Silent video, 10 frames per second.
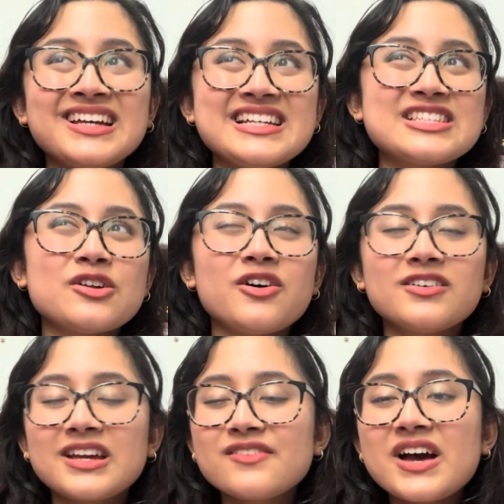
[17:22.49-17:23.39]
It's not
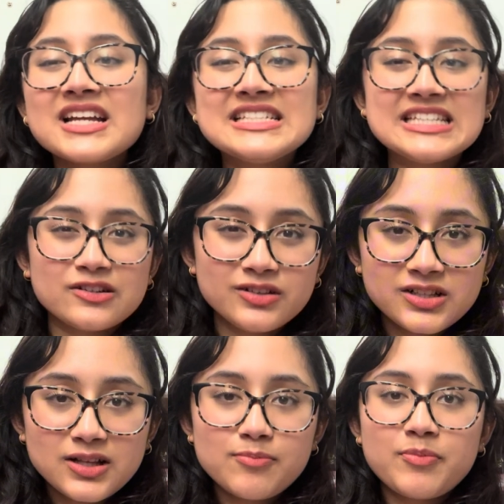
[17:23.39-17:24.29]
kind of
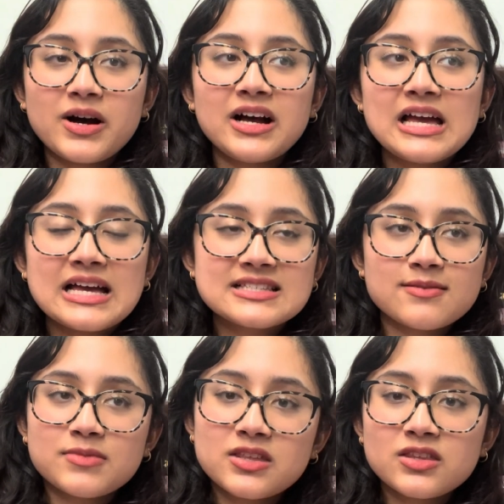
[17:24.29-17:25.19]
ideal, but it is
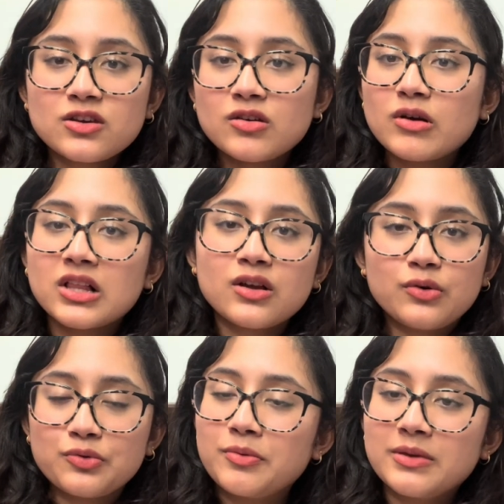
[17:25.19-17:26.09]
something that you can quickly go
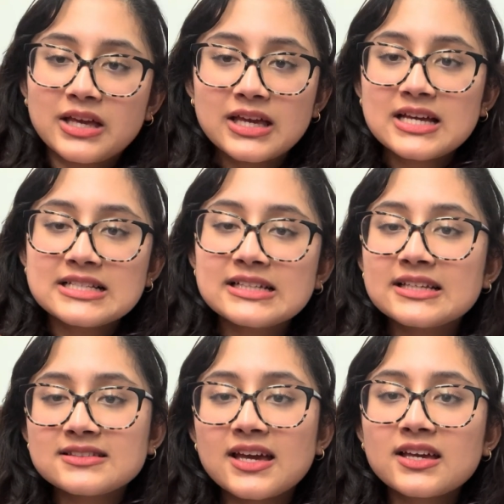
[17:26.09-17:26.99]
through and be like, tick,
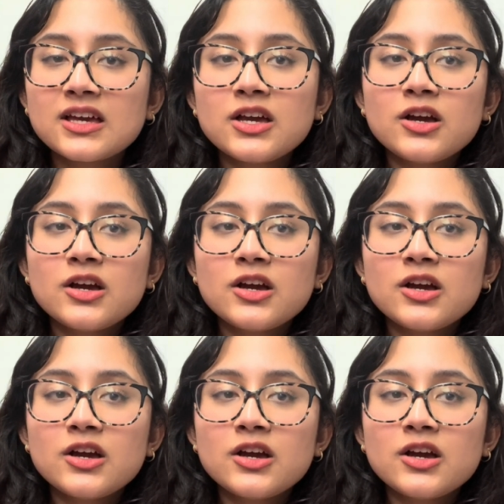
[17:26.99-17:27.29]
tick, tick.